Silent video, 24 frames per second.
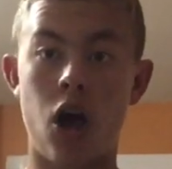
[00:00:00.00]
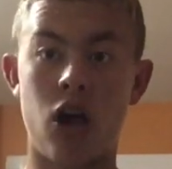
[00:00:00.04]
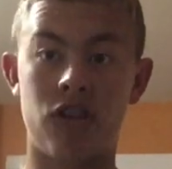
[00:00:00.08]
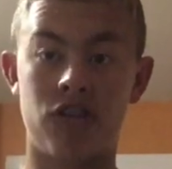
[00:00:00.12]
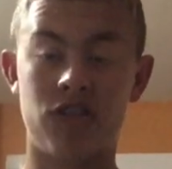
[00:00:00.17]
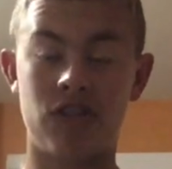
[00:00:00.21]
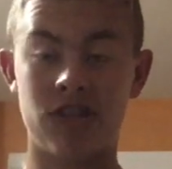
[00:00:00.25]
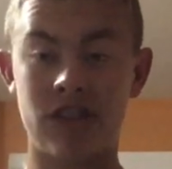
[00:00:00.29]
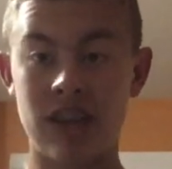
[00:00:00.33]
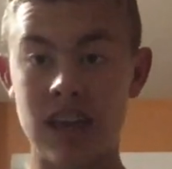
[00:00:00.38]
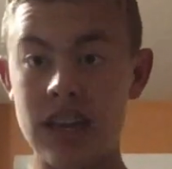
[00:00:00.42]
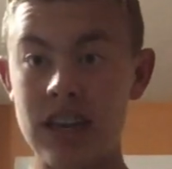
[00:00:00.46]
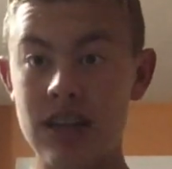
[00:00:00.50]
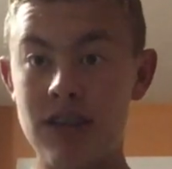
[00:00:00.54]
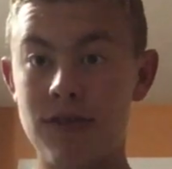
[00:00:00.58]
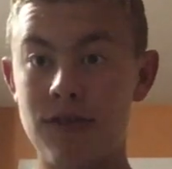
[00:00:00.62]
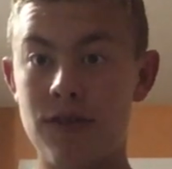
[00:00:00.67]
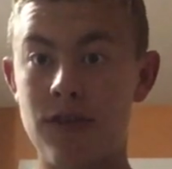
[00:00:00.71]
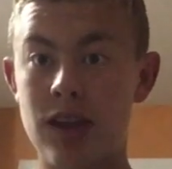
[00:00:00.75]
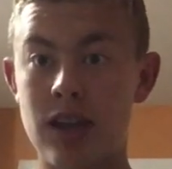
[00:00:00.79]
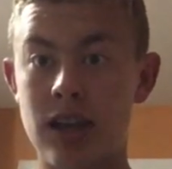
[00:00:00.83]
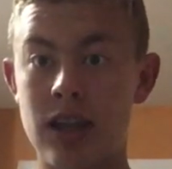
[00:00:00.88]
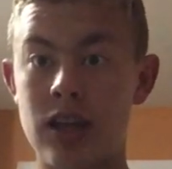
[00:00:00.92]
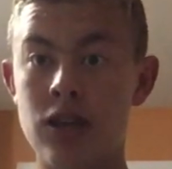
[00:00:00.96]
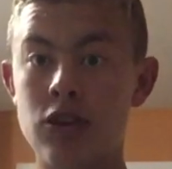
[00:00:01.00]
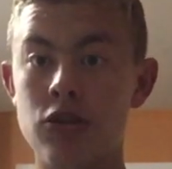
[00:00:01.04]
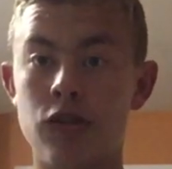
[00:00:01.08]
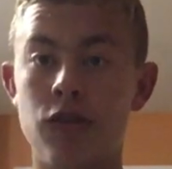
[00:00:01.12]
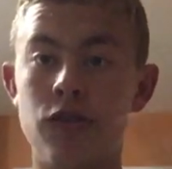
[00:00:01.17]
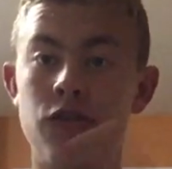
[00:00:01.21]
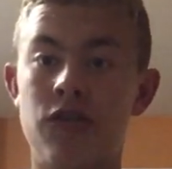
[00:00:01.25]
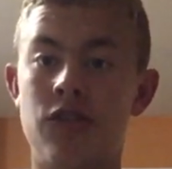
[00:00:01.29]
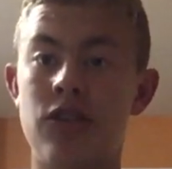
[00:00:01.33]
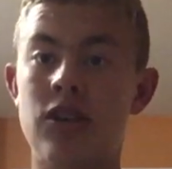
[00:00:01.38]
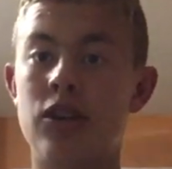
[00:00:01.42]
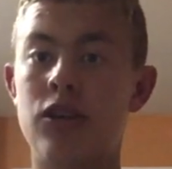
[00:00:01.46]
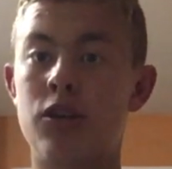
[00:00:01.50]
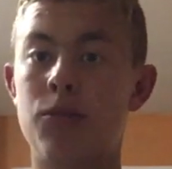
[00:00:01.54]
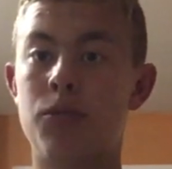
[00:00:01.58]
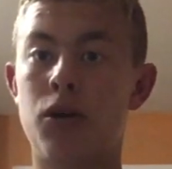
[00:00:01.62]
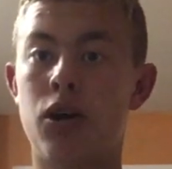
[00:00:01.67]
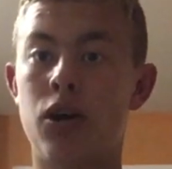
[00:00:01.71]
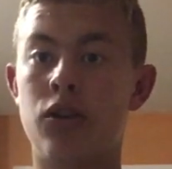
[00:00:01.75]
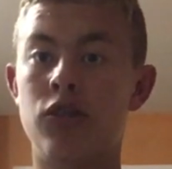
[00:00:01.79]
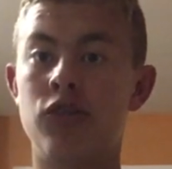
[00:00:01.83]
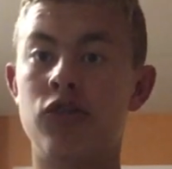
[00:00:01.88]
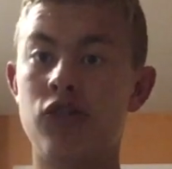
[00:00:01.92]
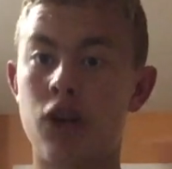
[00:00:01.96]
Skinny Finny, you've seen him
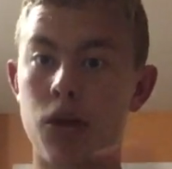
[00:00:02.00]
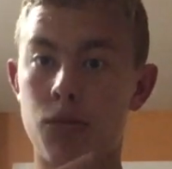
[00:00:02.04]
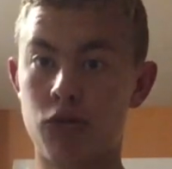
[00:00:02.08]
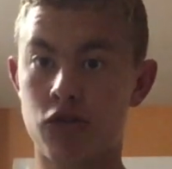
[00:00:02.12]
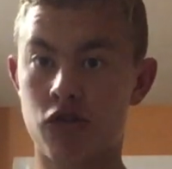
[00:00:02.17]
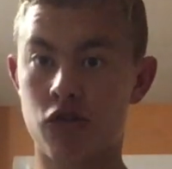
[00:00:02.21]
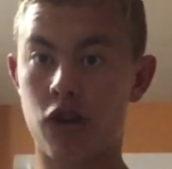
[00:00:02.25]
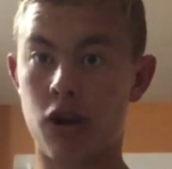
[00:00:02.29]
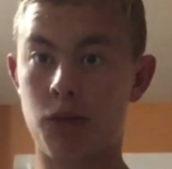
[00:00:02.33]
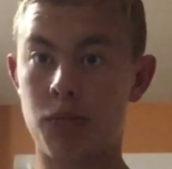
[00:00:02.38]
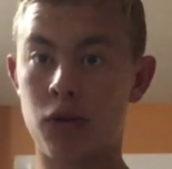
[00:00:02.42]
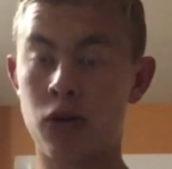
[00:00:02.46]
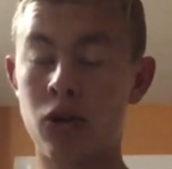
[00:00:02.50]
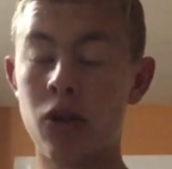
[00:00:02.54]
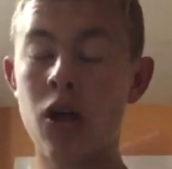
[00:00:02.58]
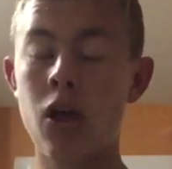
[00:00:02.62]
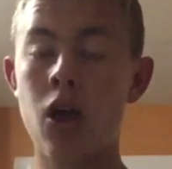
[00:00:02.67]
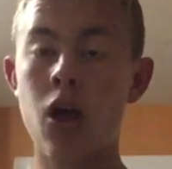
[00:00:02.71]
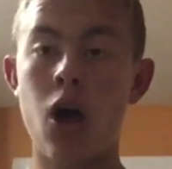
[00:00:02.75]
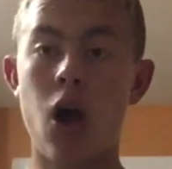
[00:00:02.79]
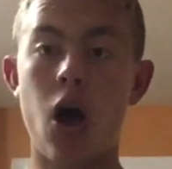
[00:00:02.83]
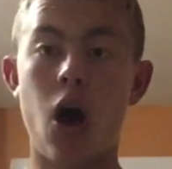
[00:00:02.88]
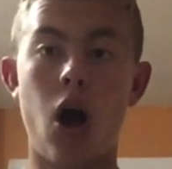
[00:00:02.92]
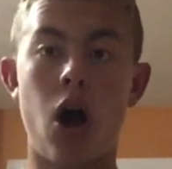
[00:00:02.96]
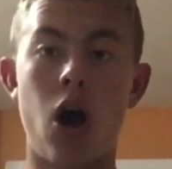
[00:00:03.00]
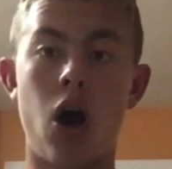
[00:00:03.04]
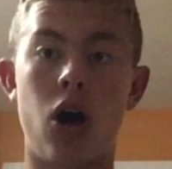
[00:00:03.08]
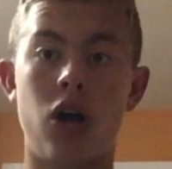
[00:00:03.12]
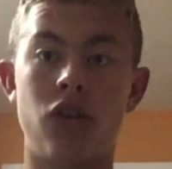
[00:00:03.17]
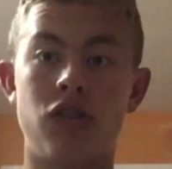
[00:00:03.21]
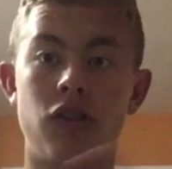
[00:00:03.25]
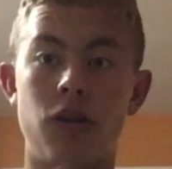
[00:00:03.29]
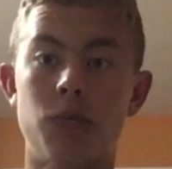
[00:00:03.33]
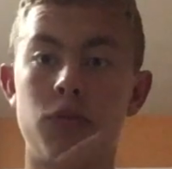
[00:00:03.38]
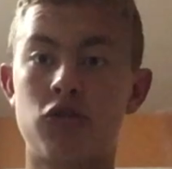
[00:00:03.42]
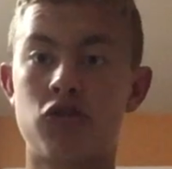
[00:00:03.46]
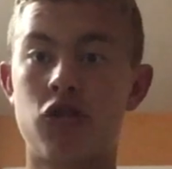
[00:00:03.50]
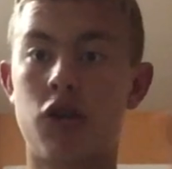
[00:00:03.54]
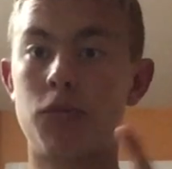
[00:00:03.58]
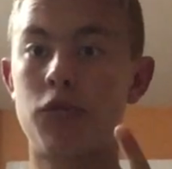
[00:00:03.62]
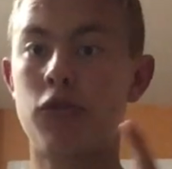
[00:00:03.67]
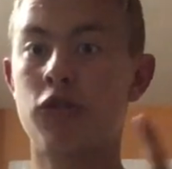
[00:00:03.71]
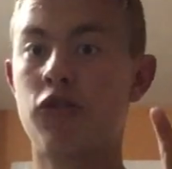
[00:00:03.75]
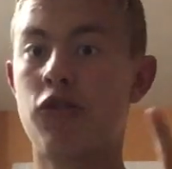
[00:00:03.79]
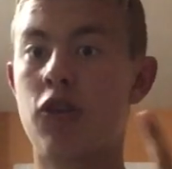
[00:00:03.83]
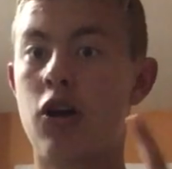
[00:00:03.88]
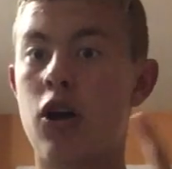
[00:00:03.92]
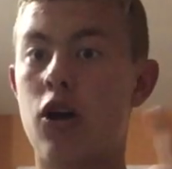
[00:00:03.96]
on Double Trouble, Double
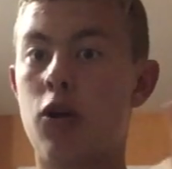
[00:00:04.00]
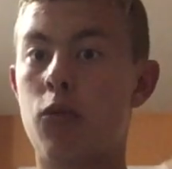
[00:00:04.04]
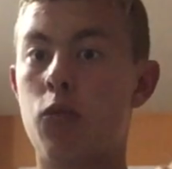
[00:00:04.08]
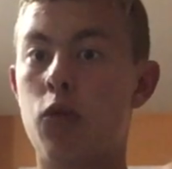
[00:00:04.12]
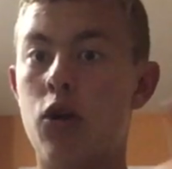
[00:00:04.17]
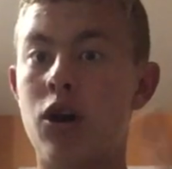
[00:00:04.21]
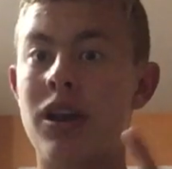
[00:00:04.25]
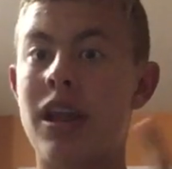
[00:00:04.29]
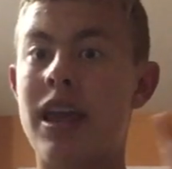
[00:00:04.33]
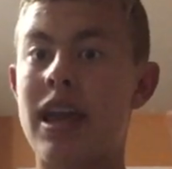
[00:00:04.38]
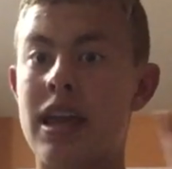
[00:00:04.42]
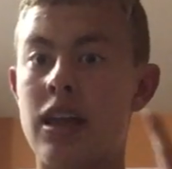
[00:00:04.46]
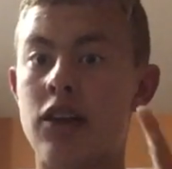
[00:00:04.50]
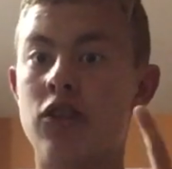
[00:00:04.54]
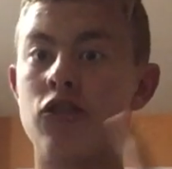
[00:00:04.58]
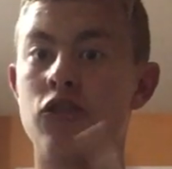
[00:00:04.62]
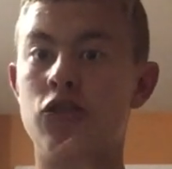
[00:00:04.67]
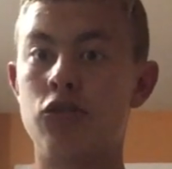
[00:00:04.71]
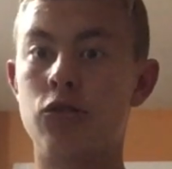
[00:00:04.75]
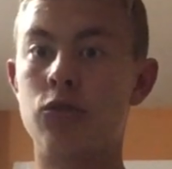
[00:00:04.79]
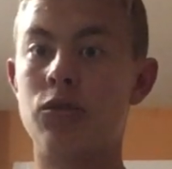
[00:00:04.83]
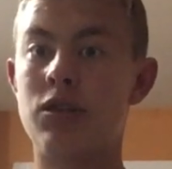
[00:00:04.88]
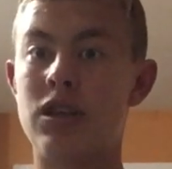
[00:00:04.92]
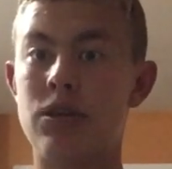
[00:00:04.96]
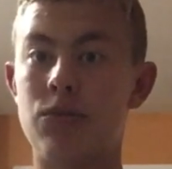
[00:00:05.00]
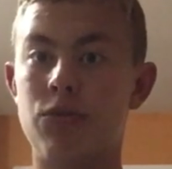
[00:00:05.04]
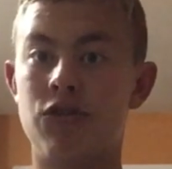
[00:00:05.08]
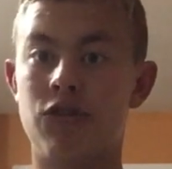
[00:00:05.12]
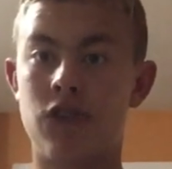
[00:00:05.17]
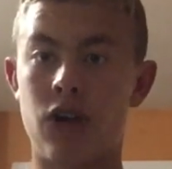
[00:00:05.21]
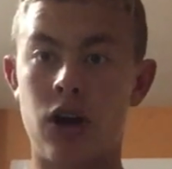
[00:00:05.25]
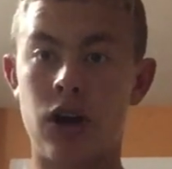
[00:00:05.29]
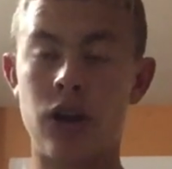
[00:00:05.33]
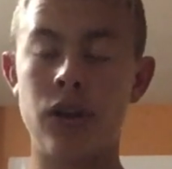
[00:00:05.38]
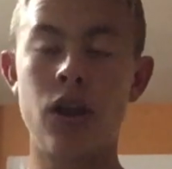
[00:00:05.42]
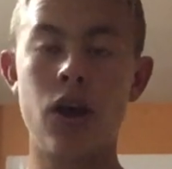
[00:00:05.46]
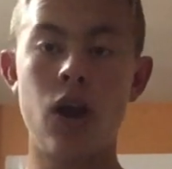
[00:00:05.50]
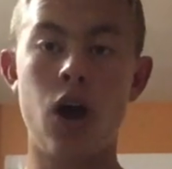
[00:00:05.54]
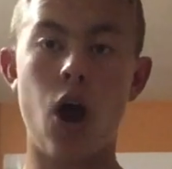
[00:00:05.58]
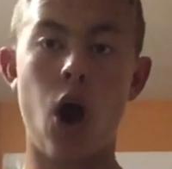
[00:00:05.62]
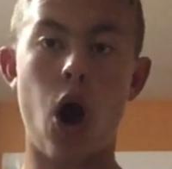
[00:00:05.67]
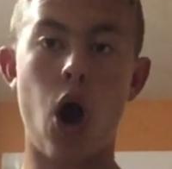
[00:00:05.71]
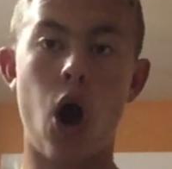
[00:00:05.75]
Trouble's 1 and 2 he was on,